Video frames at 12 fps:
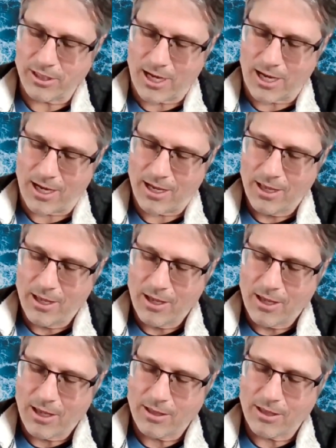They
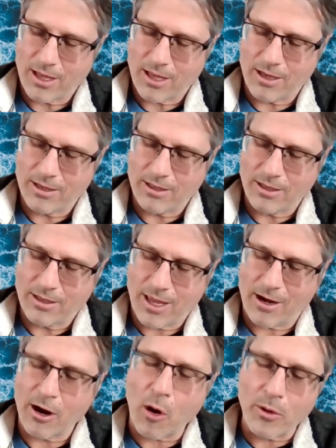
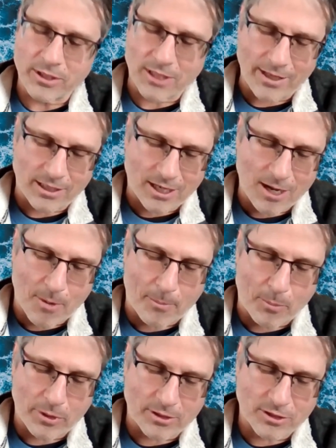don't always like to come
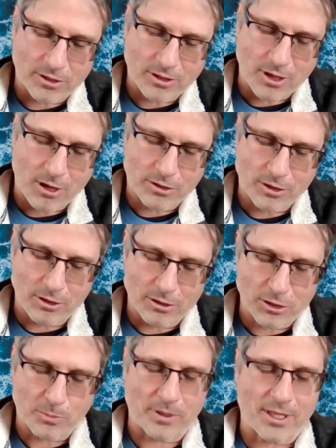up with their own
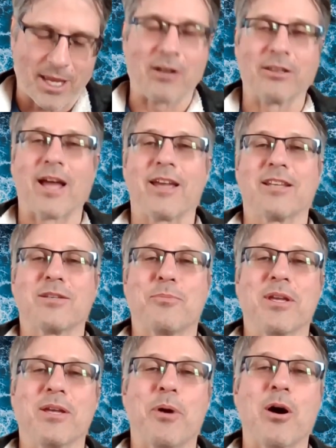solutions, but they don't like it
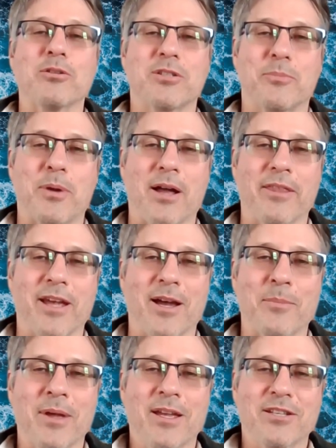to be imposed upon
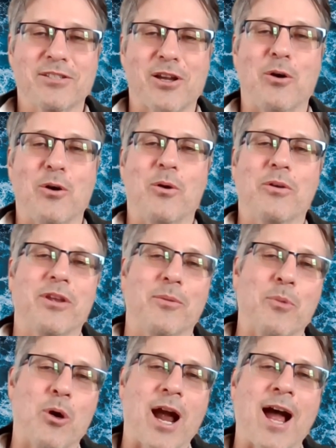them. So
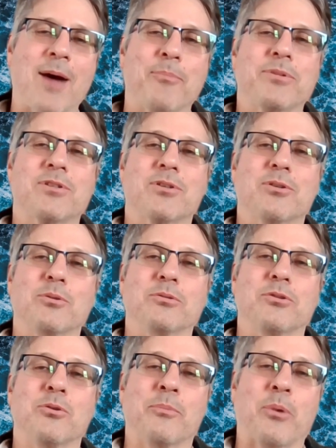they're more apt
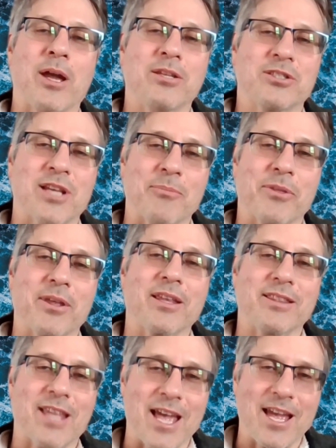to embrace
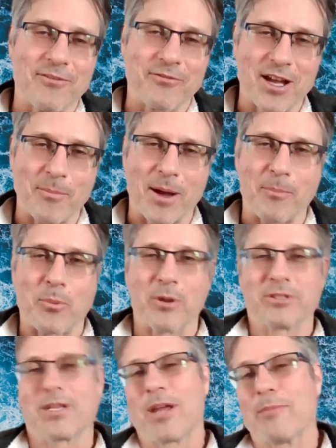something that they have come up
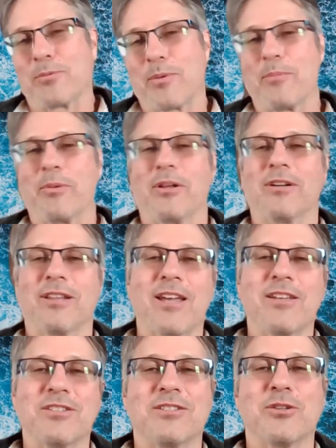with. Sometimes people are
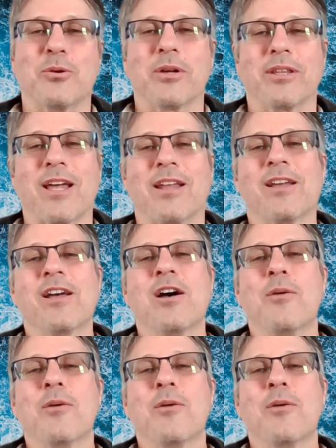lazy doing that.